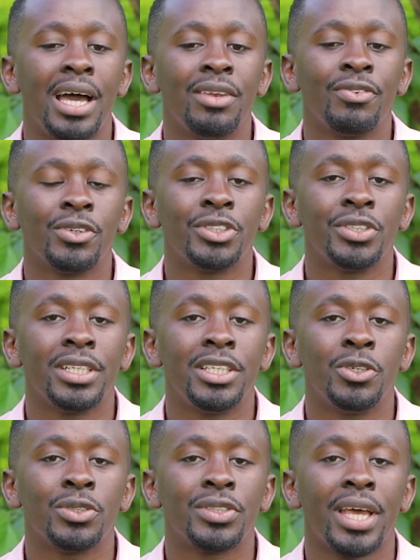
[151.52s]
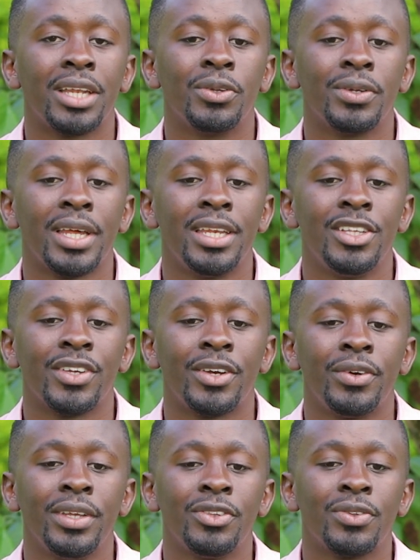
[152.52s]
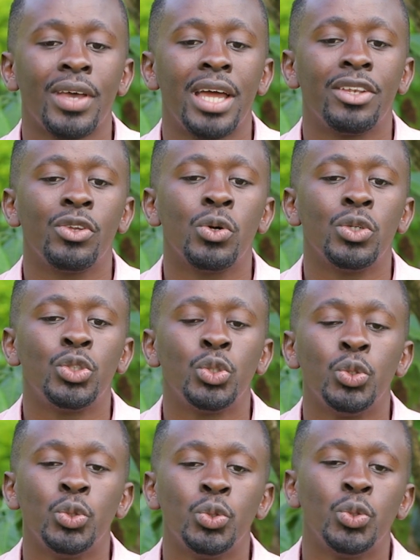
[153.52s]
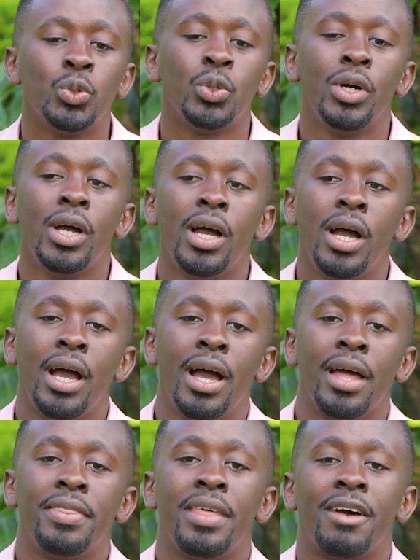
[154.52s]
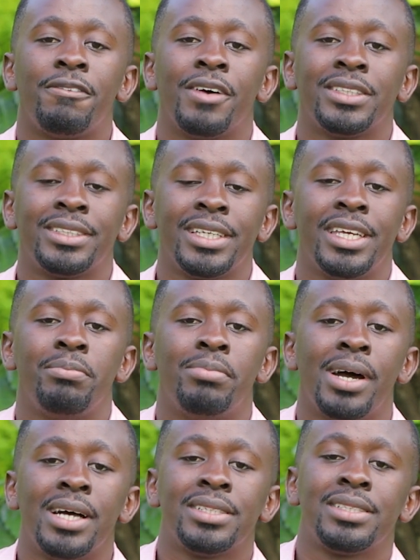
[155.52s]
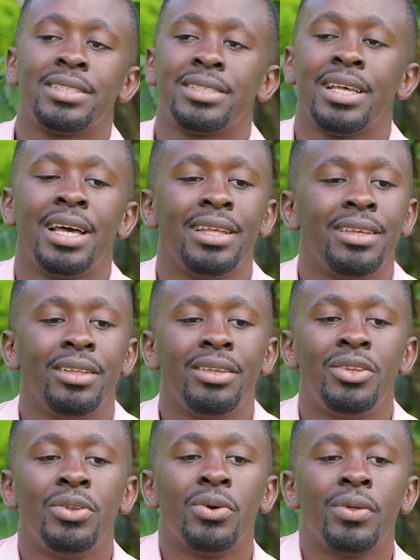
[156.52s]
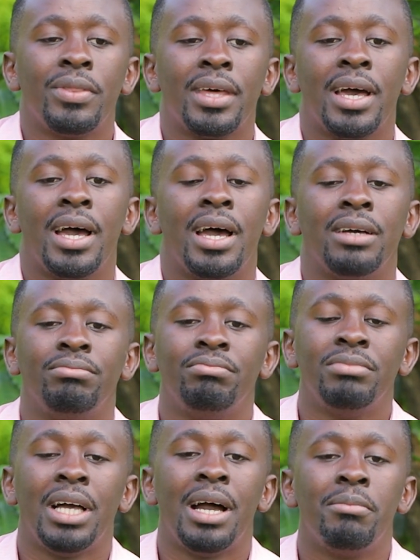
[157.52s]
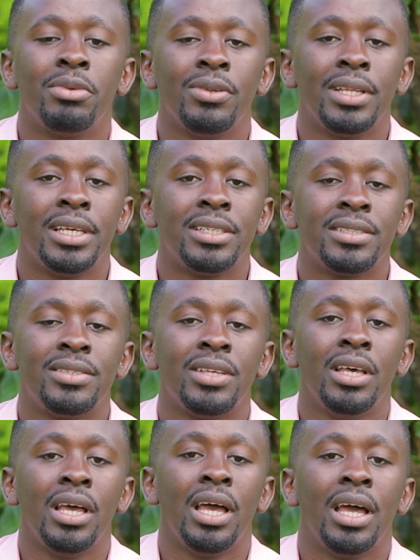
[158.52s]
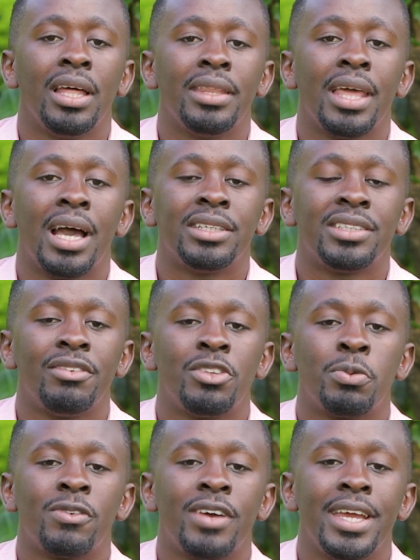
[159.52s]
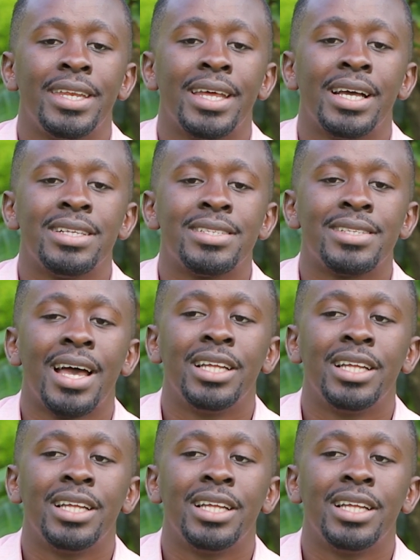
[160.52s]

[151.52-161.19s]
Unfortunately, also I had got an injury, so I had gone to the first aid bus, the ambulance, their service providers,